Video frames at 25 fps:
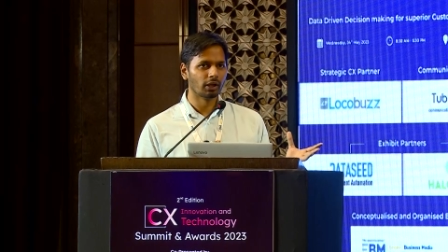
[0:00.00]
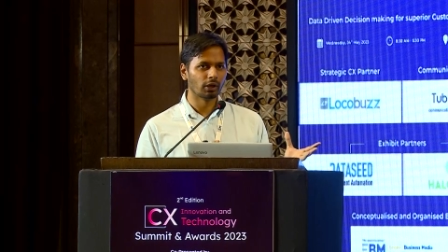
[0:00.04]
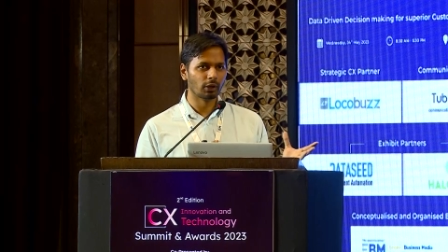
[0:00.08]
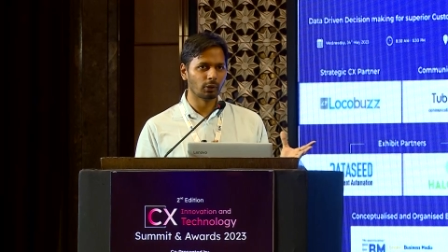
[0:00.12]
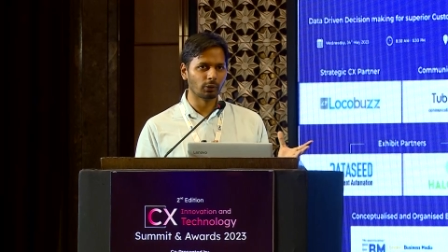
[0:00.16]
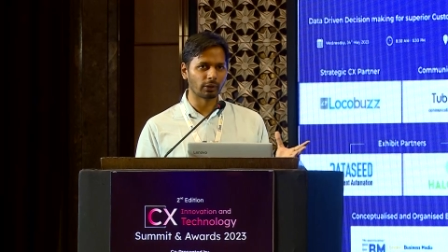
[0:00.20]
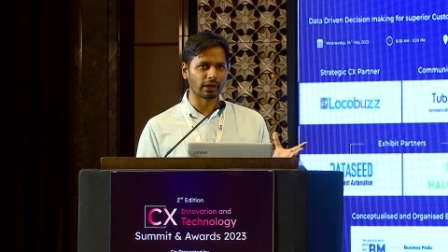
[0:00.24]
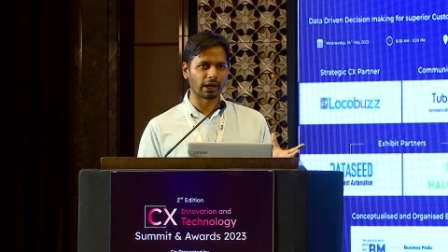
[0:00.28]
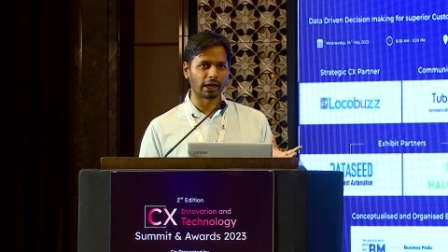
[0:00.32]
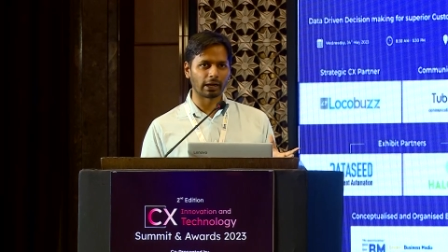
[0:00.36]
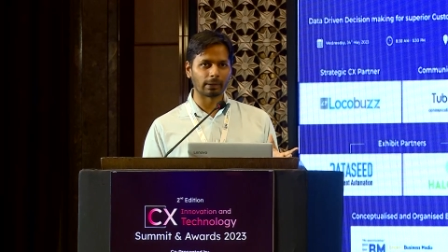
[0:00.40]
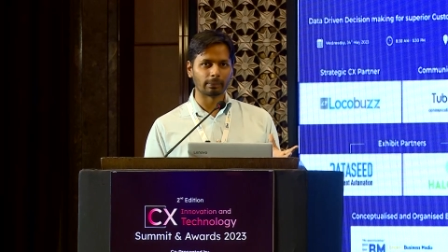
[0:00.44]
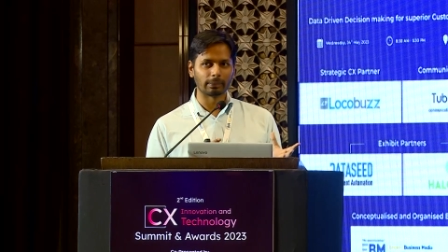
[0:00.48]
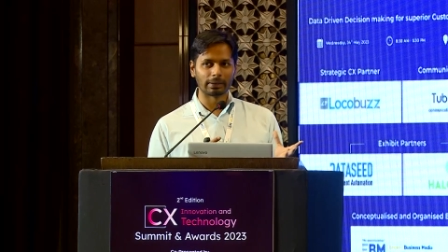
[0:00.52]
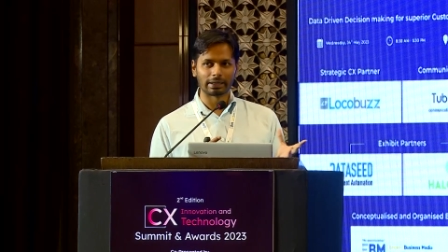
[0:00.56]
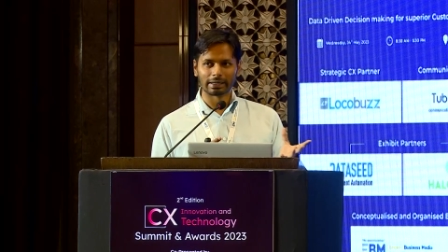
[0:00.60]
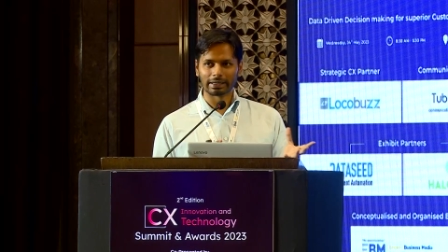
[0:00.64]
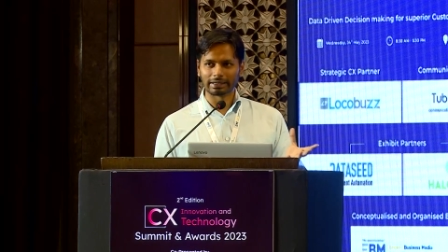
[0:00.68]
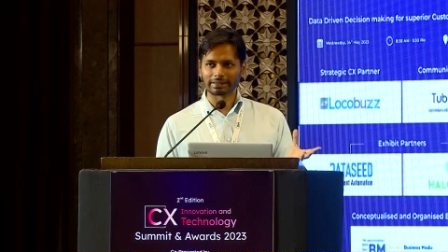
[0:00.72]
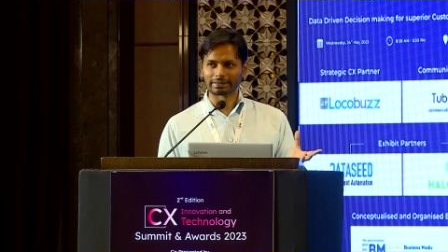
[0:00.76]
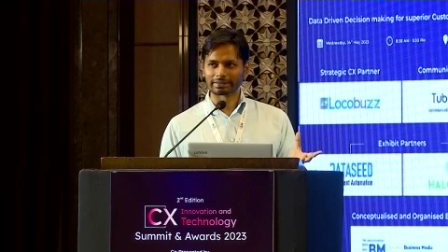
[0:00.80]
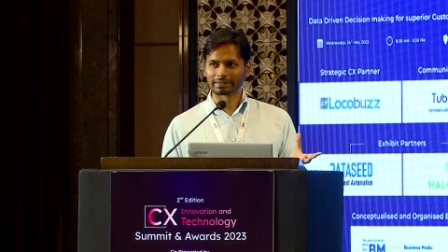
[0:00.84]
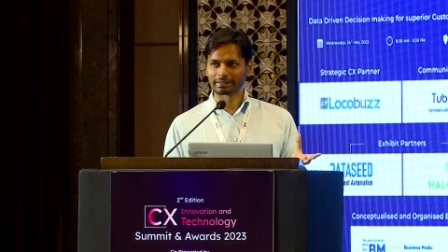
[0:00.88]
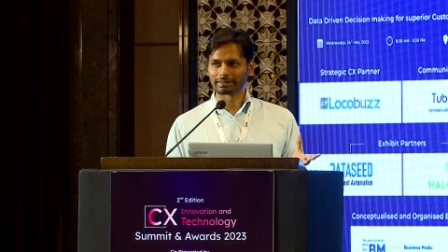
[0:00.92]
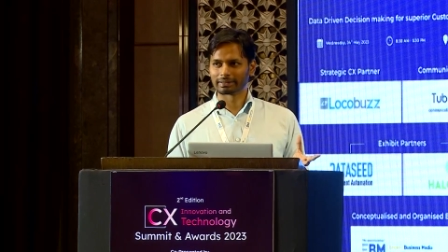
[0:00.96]
look at
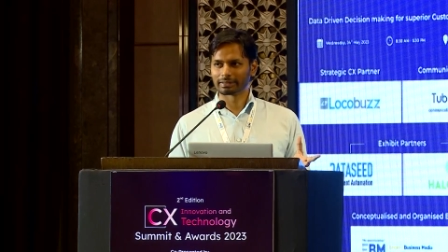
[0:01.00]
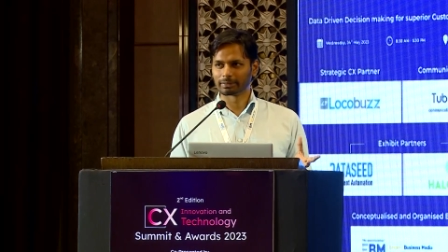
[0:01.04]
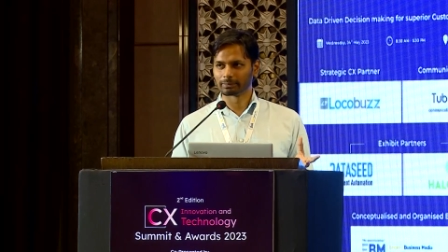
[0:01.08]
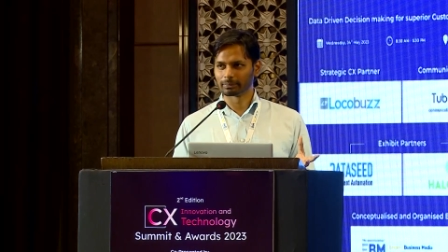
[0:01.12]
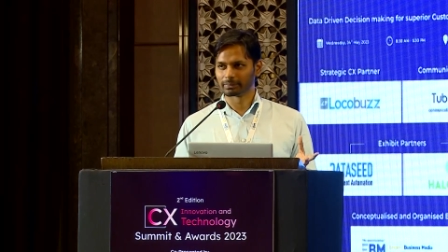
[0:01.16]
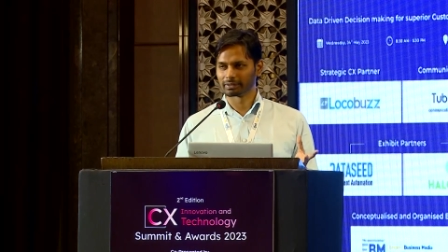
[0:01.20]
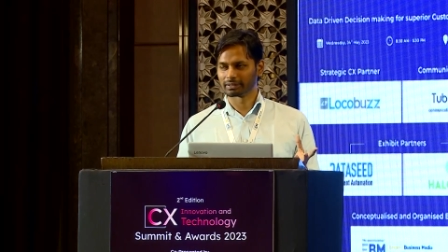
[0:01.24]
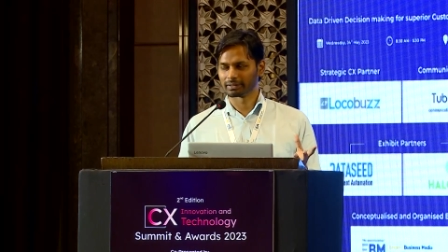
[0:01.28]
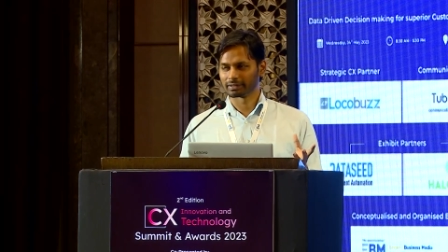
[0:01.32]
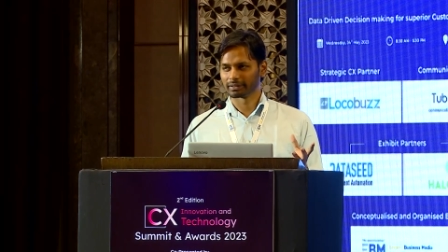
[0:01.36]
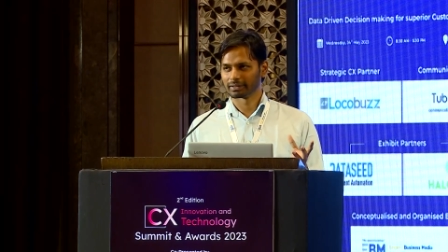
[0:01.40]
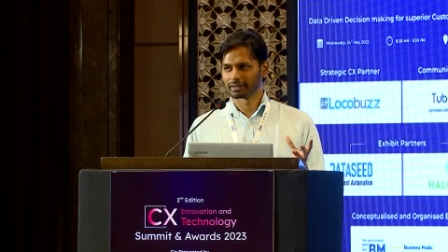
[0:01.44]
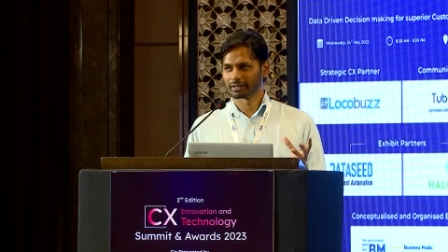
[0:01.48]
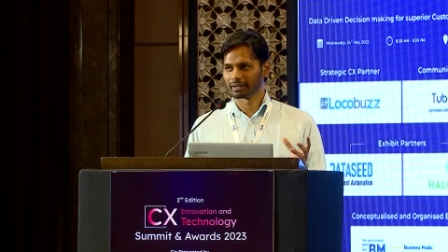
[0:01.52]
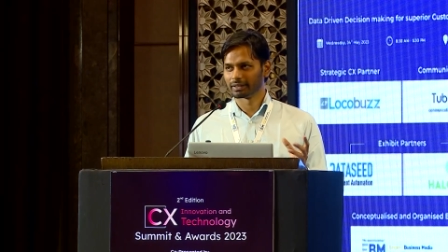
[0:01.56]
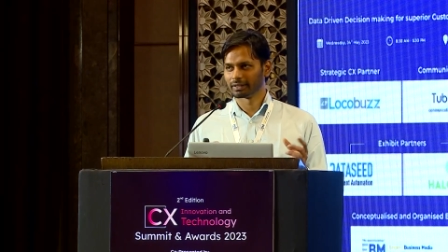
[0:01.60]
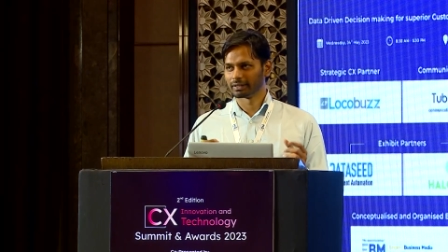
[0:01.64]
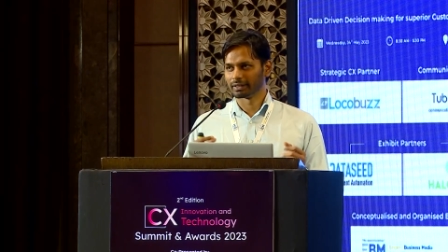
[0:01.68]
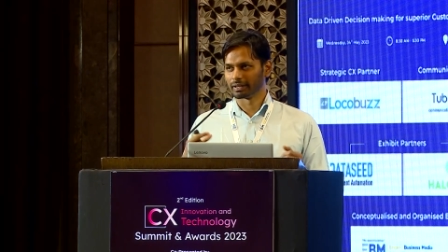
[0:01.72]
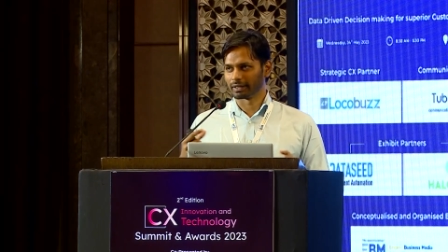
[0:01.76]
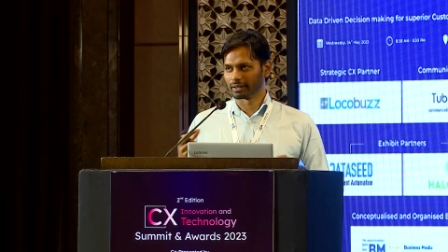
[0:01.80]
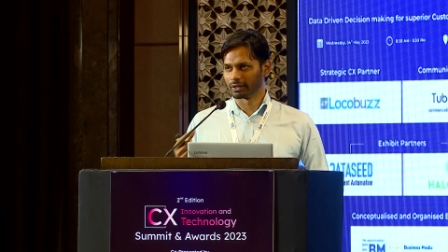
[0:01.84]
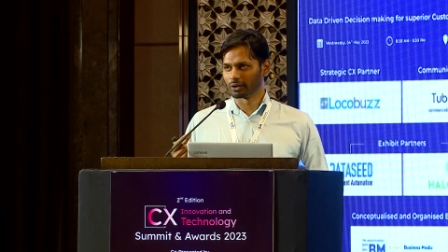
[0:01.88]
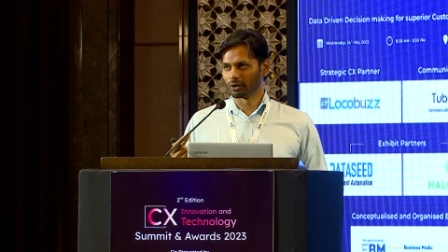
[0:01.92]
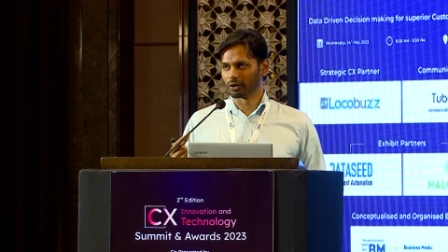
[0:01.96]
building systems
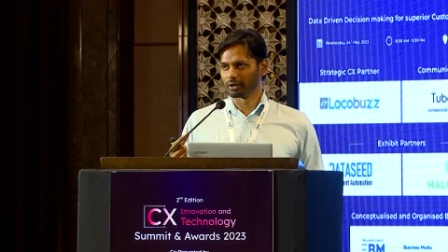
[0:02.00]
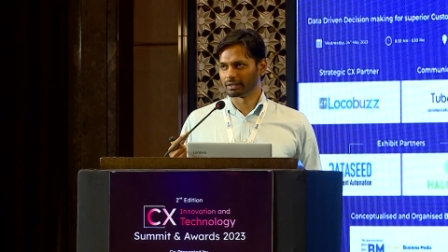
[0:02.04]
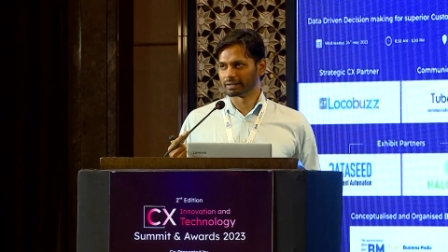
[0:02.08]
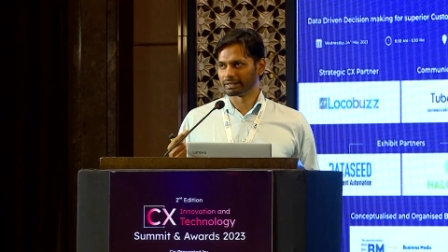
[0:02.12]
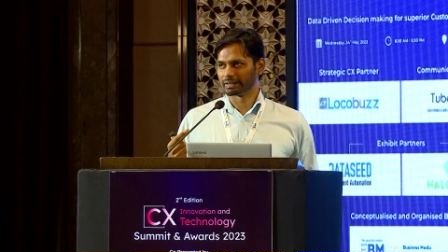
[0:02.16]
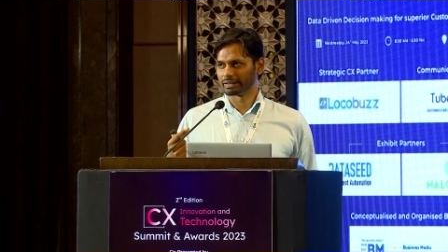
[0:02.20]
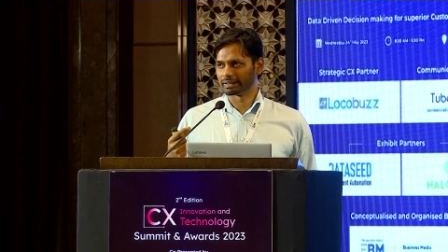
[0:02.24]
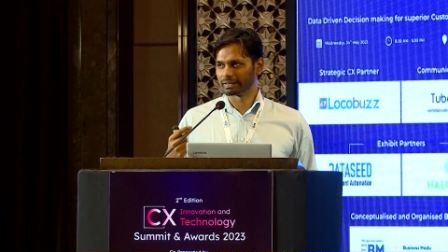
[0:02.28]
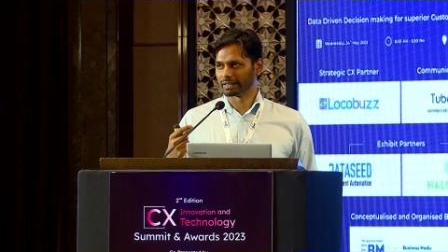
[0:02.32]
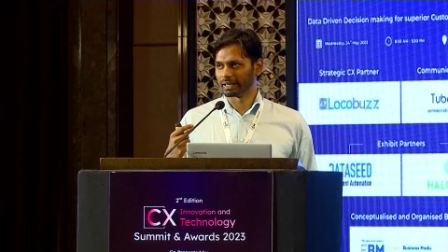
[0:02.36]
technology